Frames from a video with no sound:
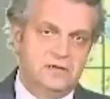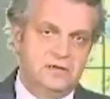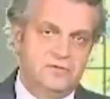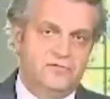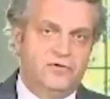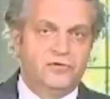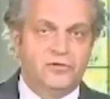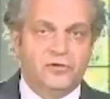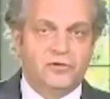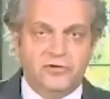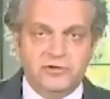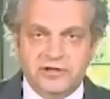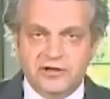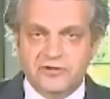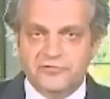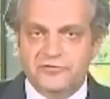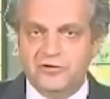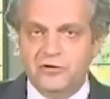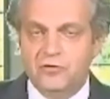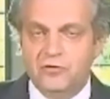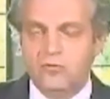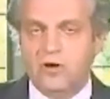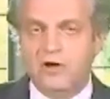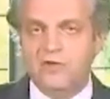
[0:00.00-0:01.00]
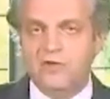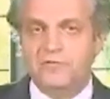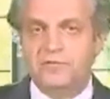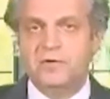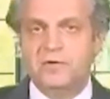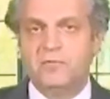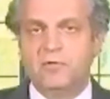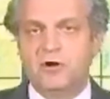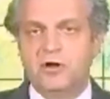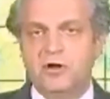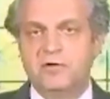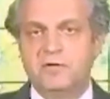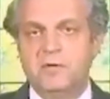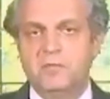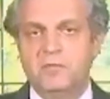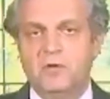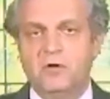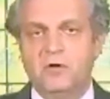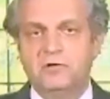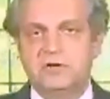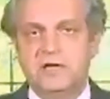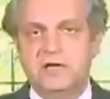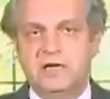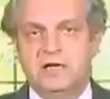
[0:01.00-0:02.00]
For those of you who have been working
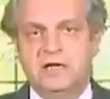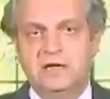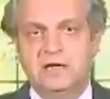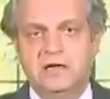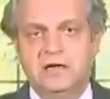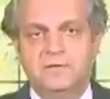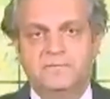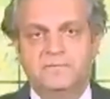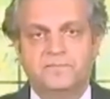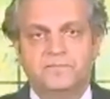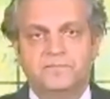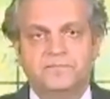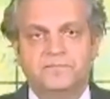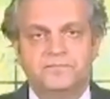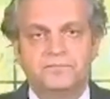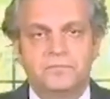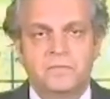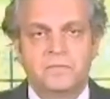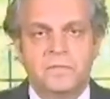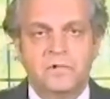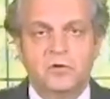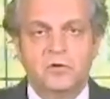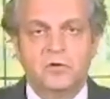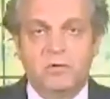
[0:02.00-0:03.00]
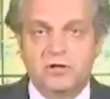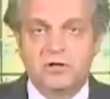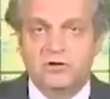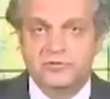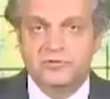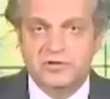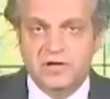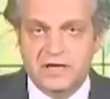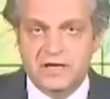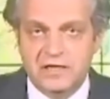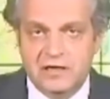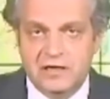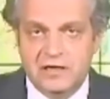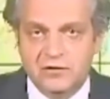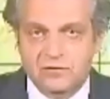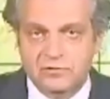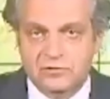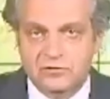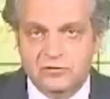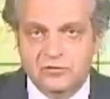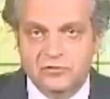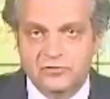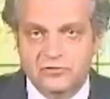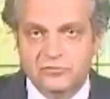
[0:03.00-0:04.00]
remotely, you will continue
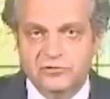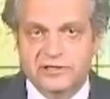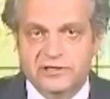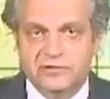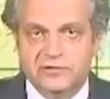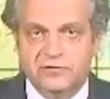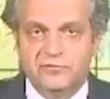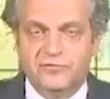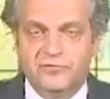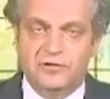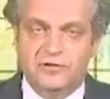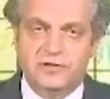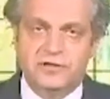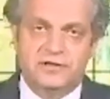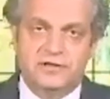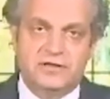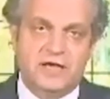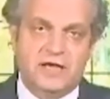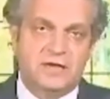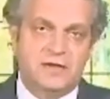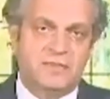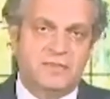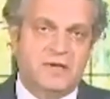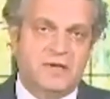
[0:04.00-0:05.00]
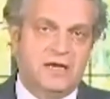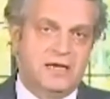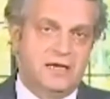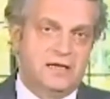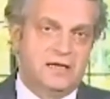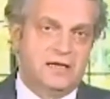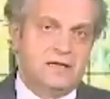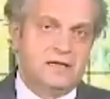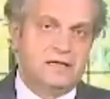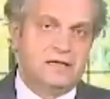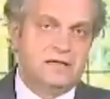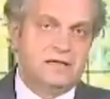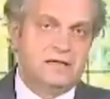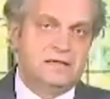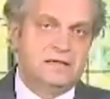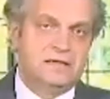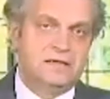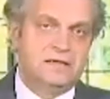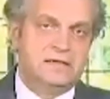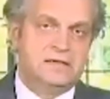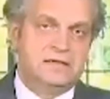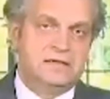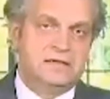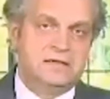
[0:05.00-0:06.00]
to do so for the time being.
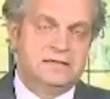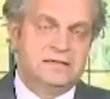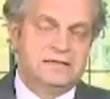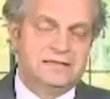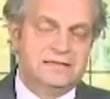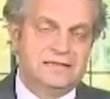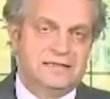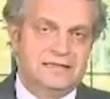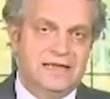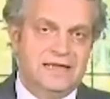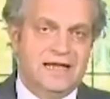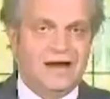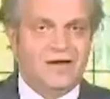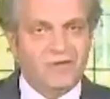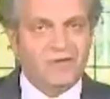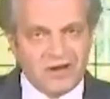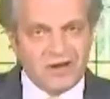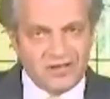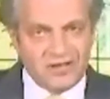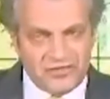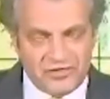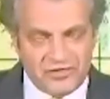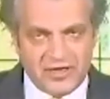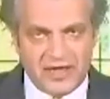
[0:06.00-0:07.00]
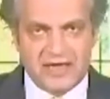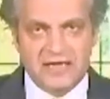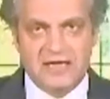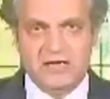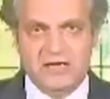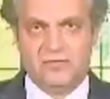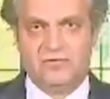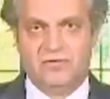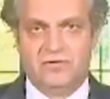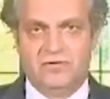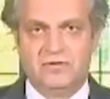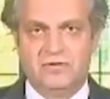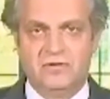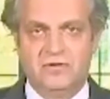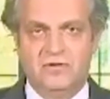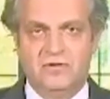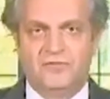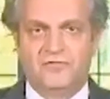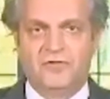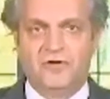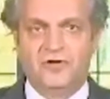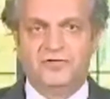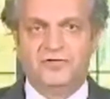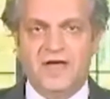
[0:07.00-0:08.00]
And I want to thank you
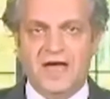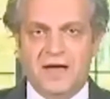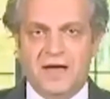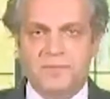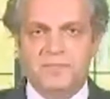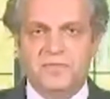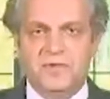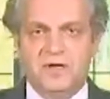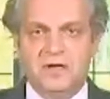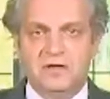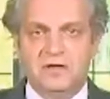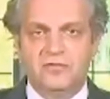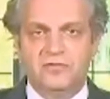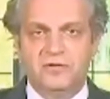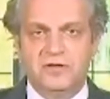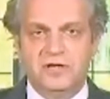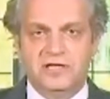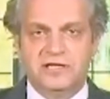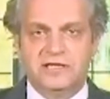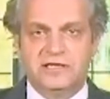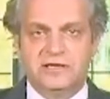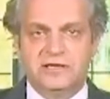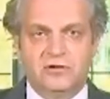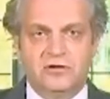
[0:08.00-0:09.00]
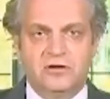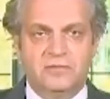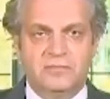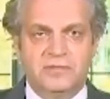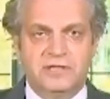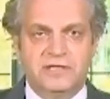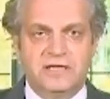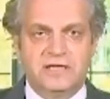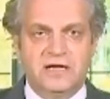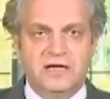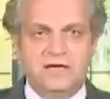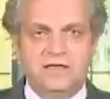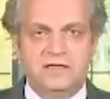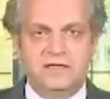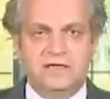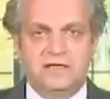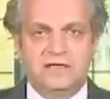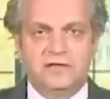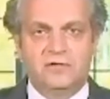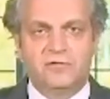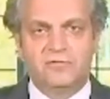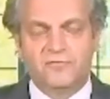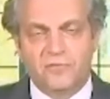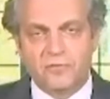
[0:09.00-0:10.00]
for adapting to these circumstances
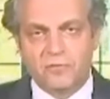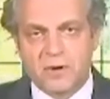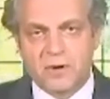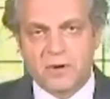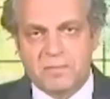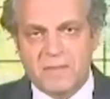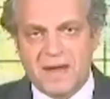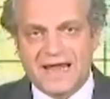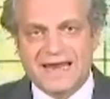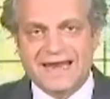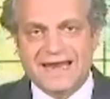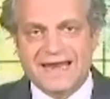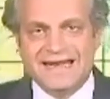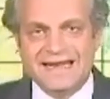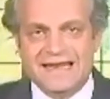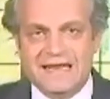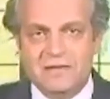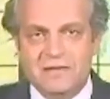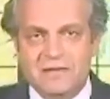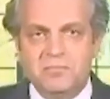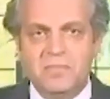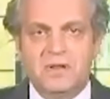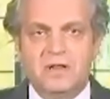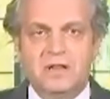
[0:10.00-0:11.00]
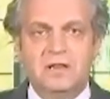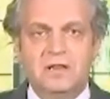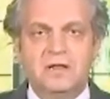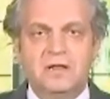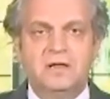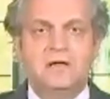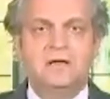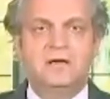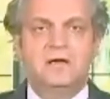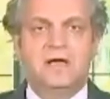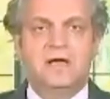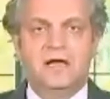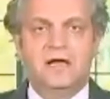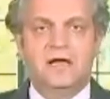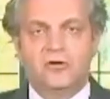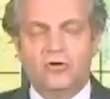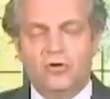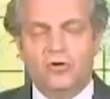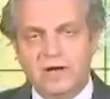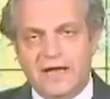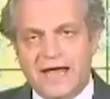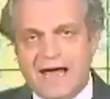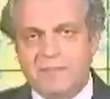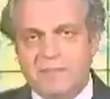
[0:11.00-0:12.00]
and for remaining nimble and
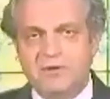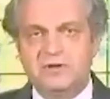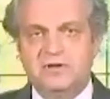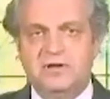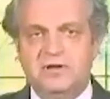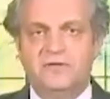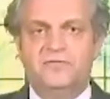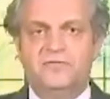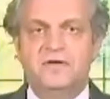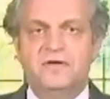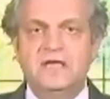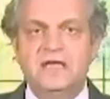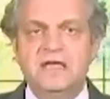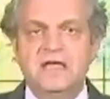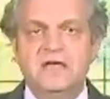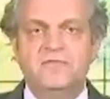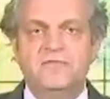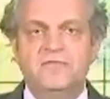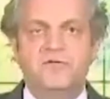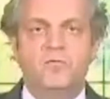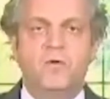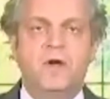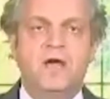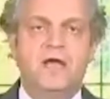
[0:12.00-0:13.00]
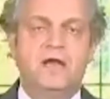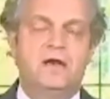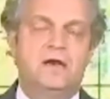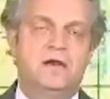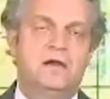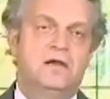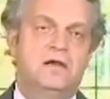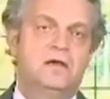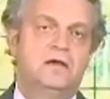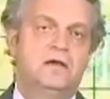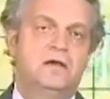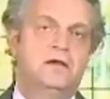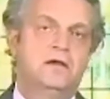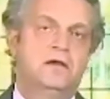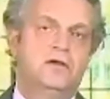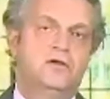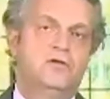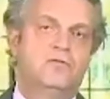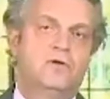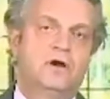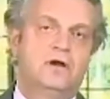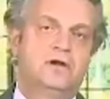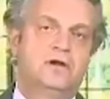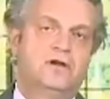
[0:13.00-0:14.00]
collaborative even when
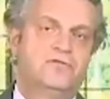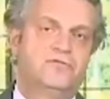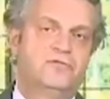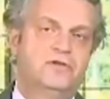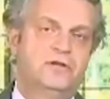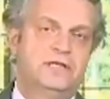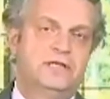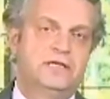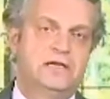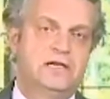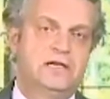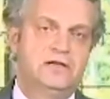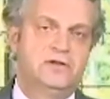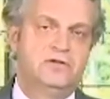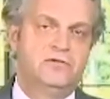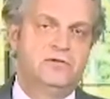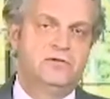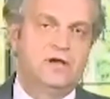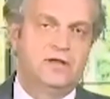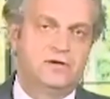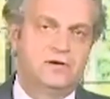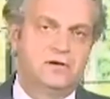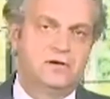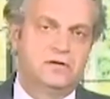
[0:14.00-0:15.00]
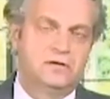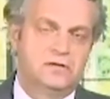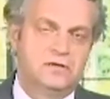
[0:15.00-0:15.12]
you are not physically together.